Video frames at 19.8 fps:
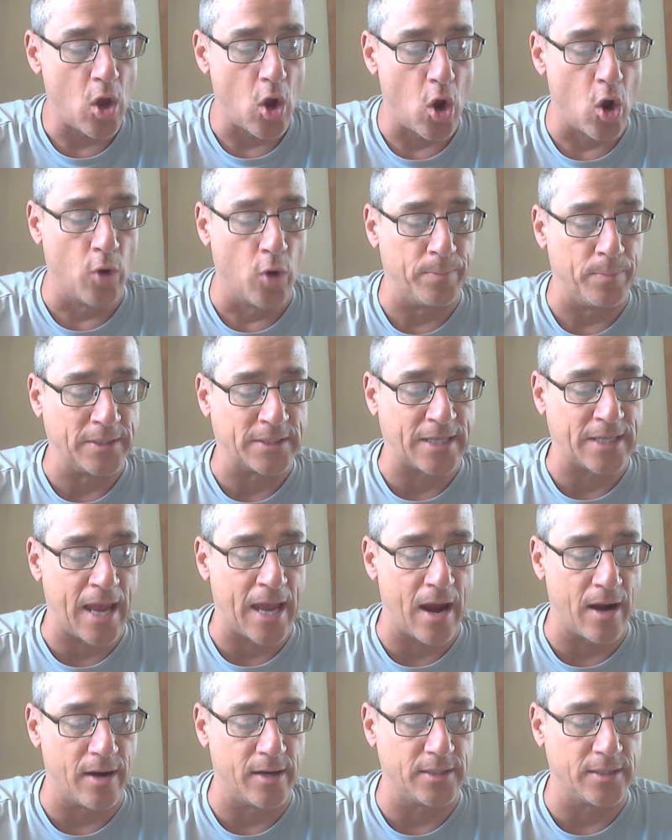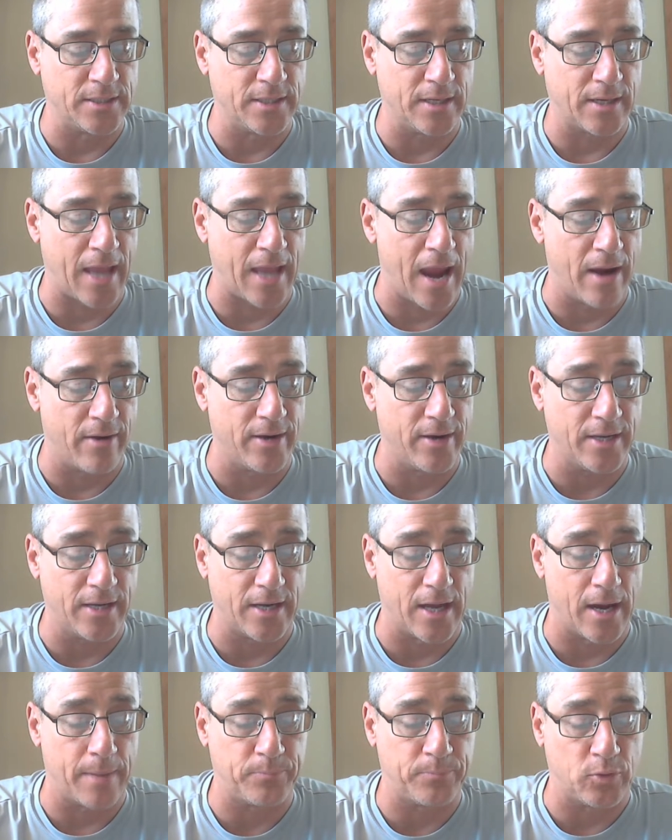Opus carries, carried it
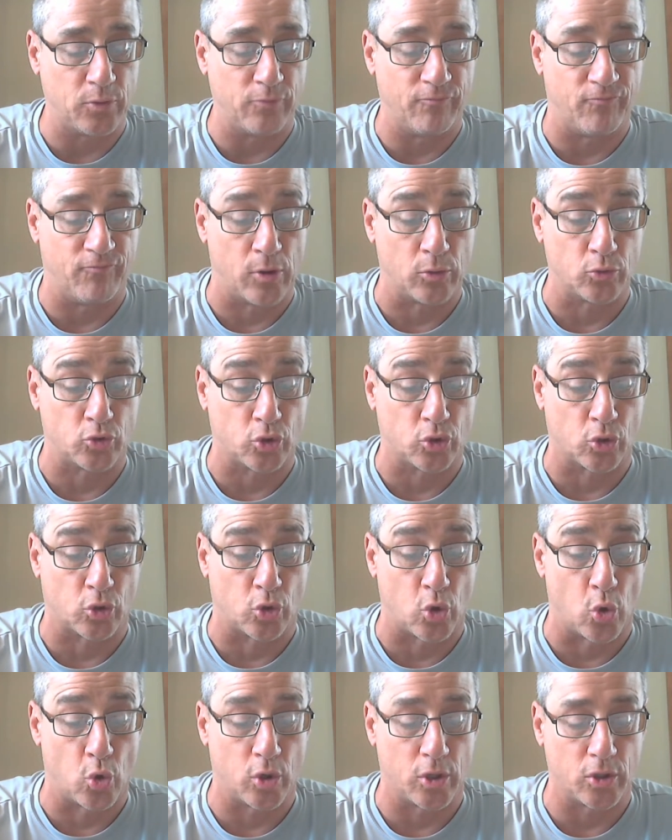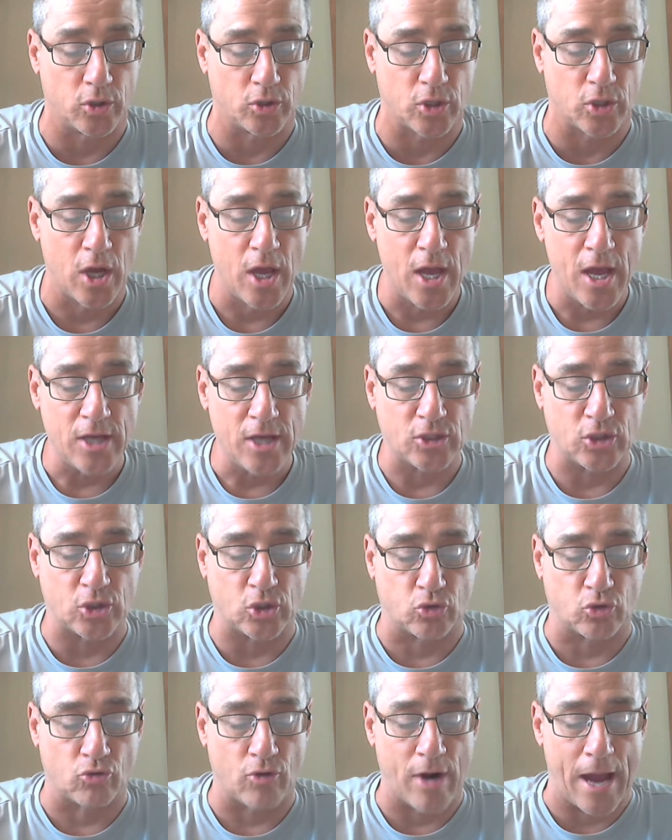up to Vulture Gorge,
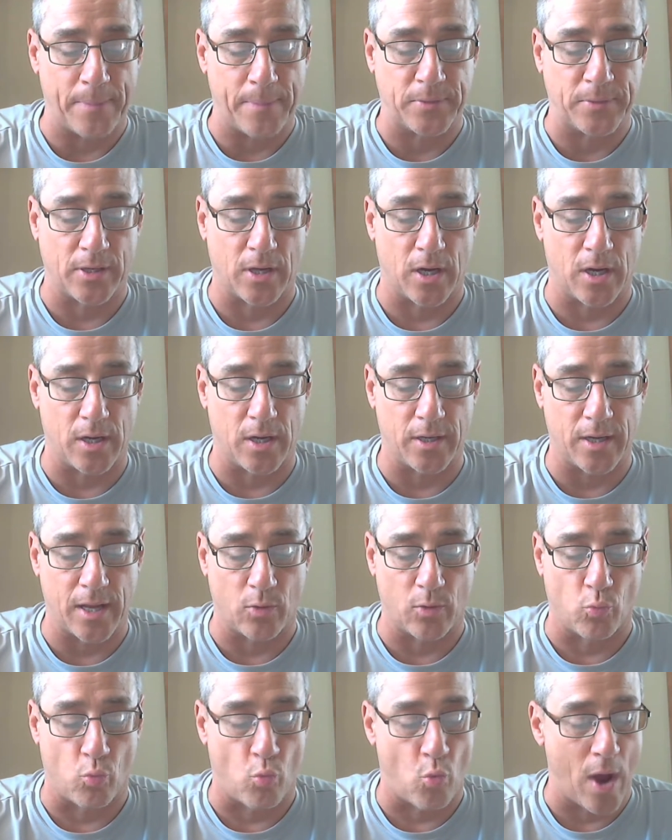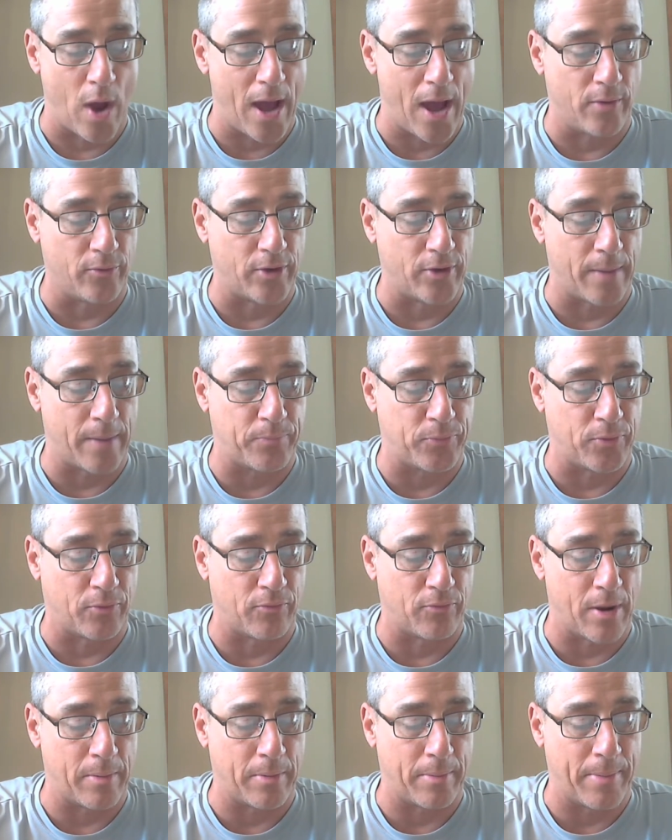strapped it on, and wound up the
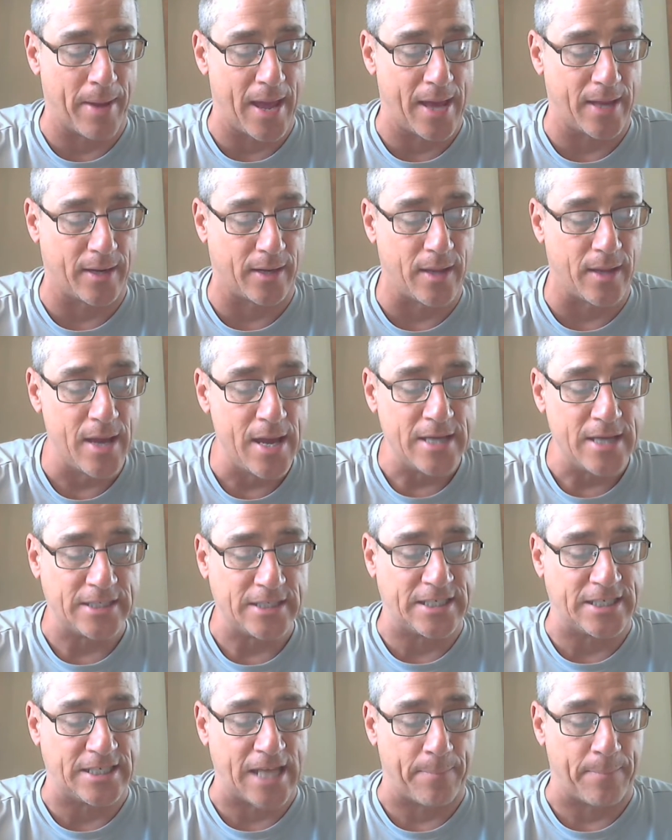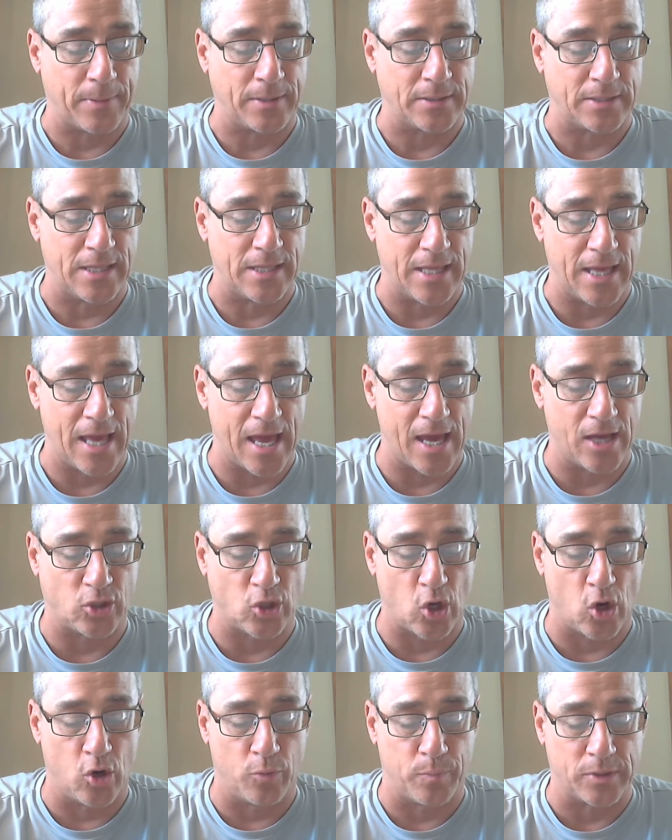rubber band. Stepping to the edge,
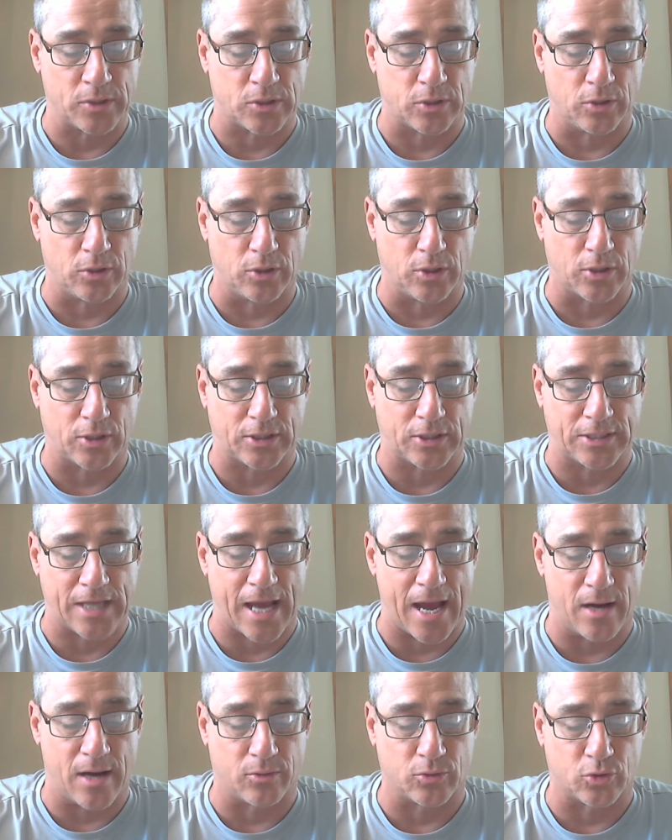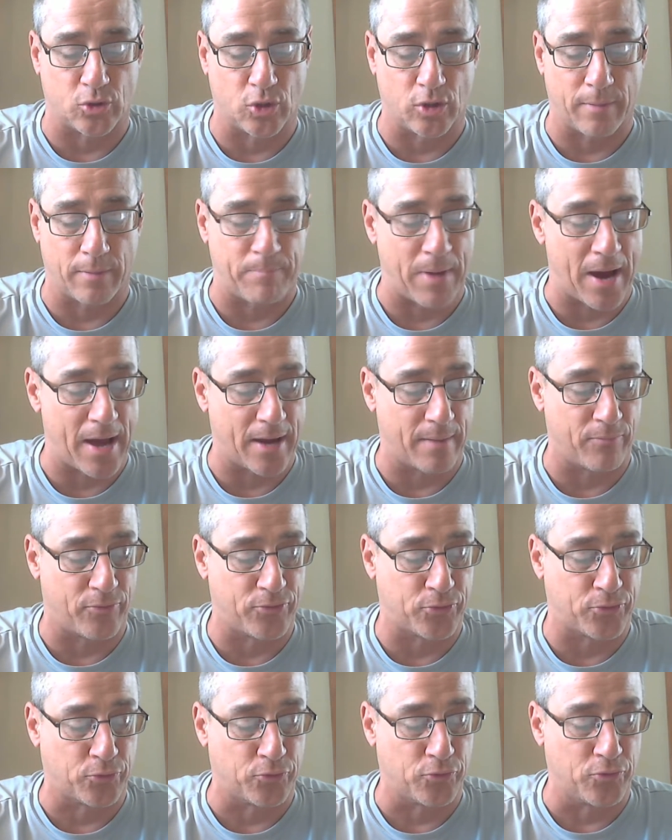Opus looked down to the bottom
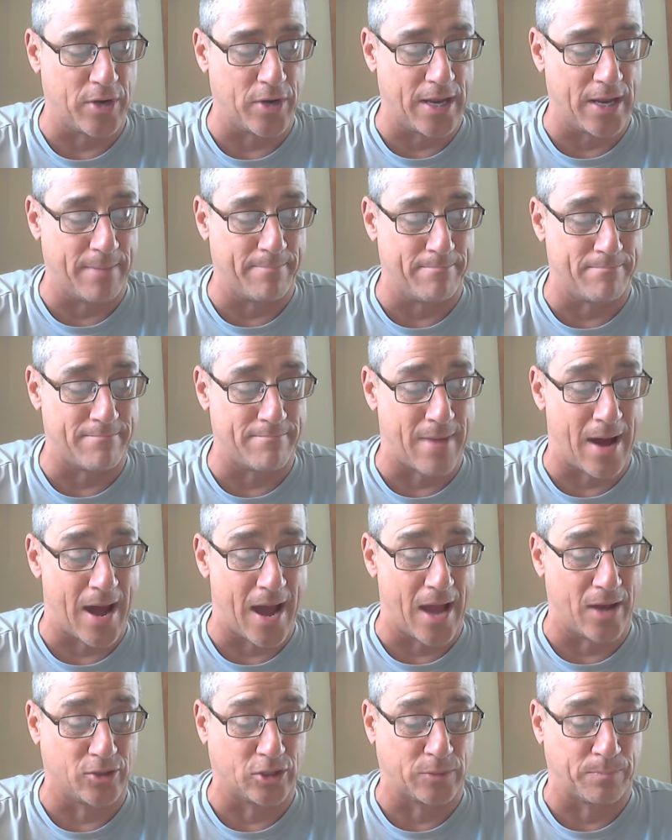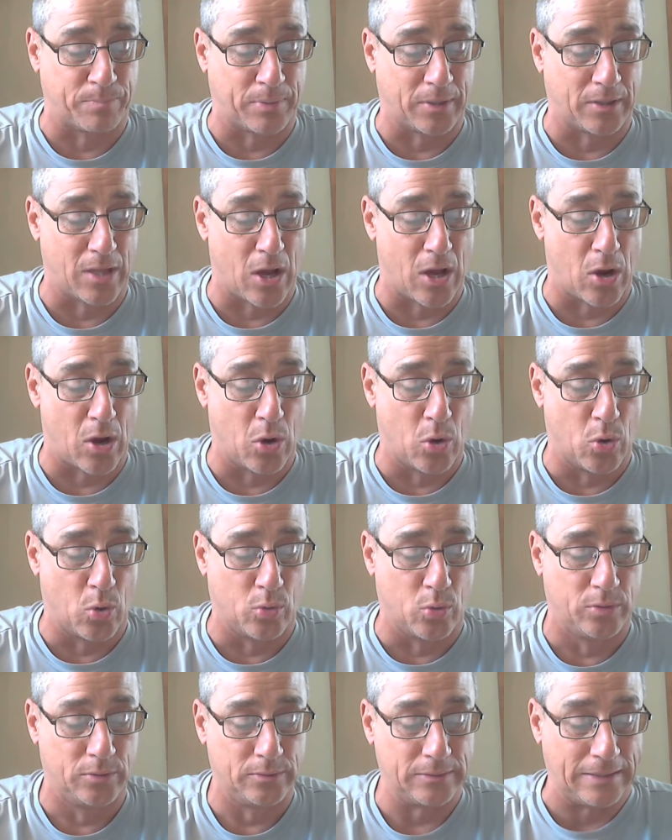three miles
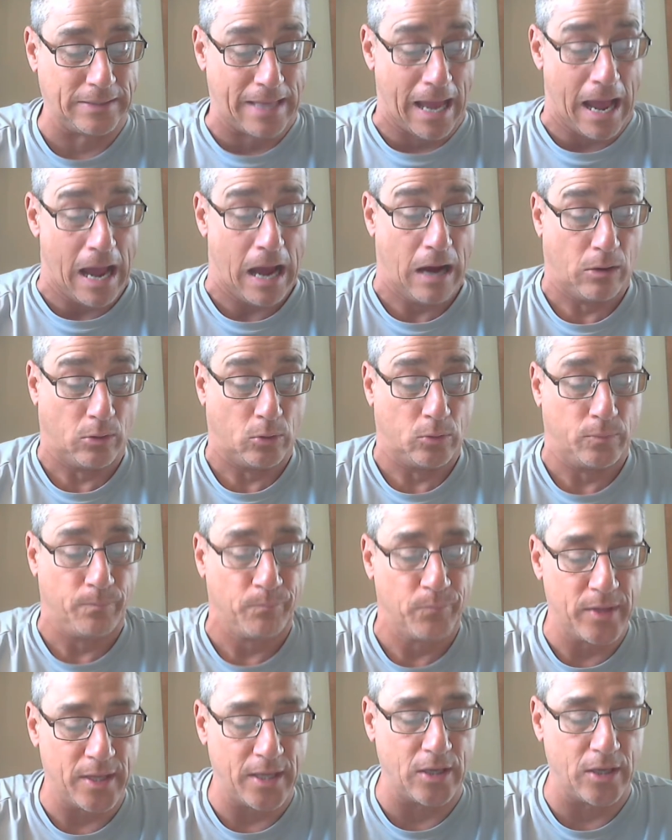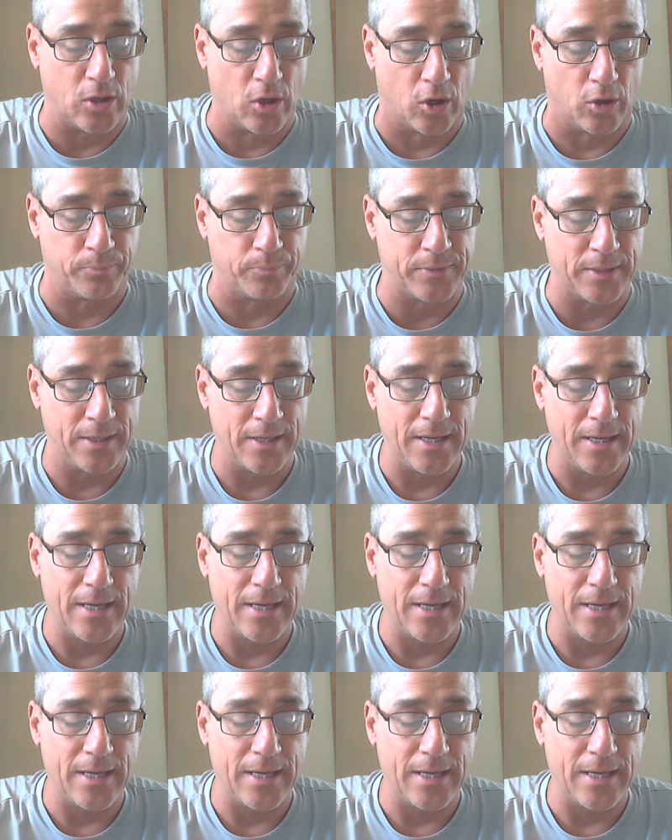below. Yow! He gulped.